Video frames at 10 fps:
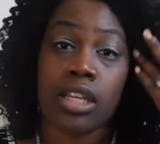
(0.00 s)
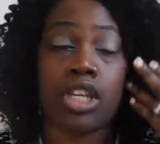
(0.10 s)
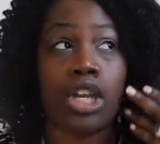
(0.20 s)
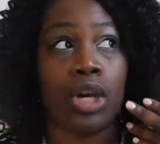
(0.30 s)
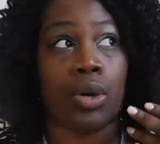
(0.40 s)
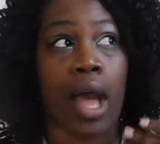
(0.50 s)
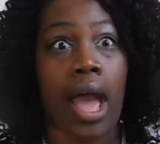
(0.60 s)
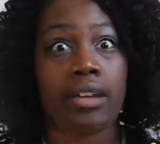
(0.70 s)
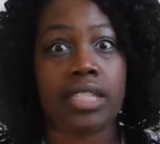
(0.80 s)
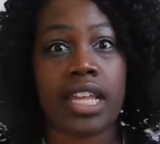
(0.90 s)

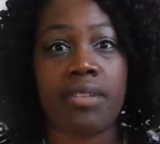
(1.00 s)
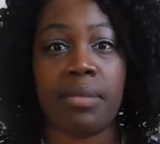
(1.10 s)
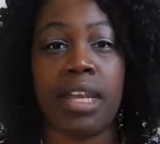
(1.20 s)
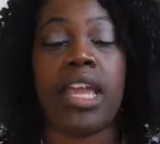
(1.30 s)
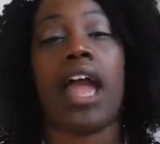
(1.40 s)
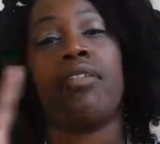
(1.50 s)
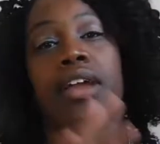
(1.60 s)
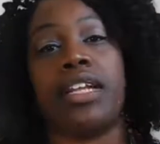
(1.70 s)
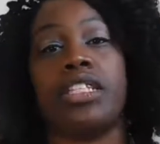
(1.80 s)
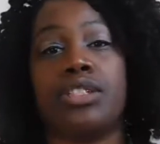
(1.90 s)
how to save money, I
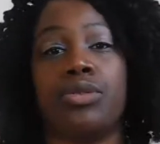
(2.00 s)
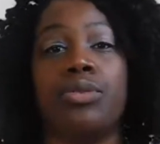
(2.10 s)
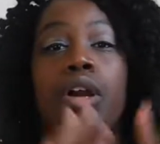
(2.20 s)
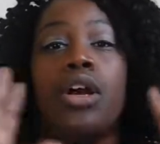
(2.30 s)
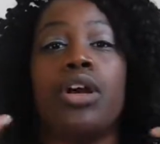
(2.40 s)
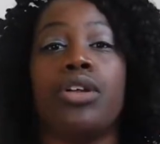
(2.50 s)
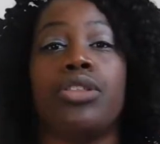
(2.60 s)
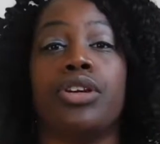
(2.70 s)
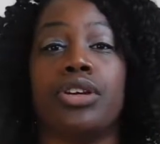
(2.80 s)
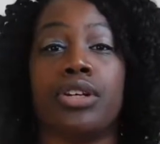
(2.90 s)
ran into
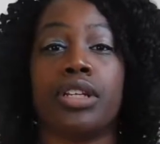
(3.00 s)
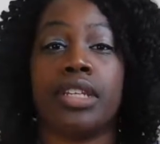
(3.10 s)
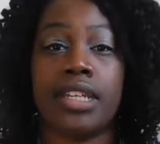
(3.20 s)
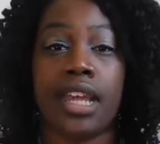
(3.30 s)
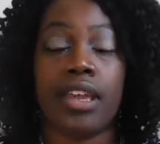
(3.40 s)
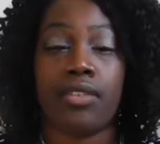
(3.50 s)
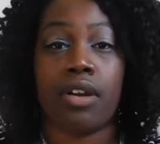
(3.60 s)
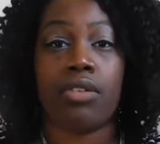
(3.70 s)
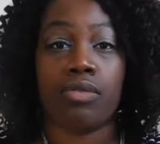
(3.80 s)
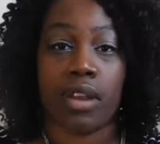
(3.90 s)
the Dave
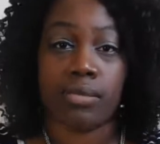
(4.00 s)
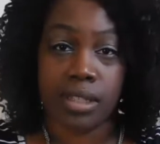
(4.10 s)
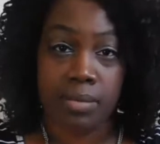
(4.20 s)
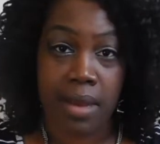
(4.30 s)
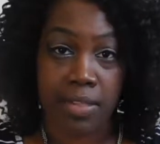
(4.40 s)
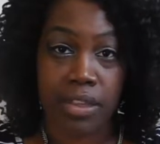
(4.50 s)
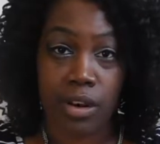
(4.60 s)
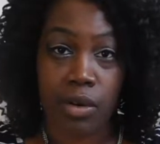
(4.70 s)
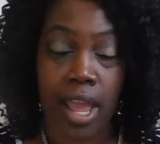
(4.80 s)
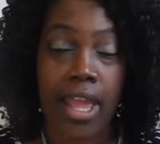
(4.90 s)
Ramsey method,
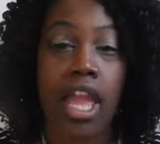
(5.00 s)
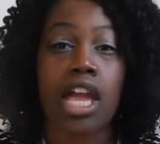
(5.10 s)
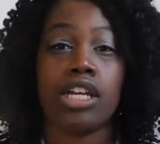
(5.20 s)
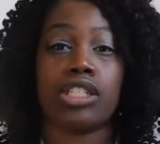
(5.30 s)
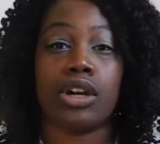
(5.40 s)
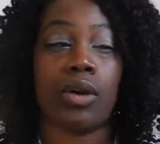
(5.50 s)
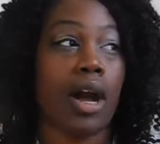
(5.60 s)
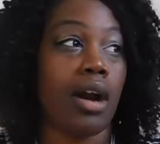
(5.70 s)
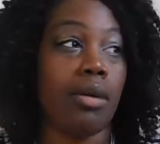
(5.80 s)
okay? So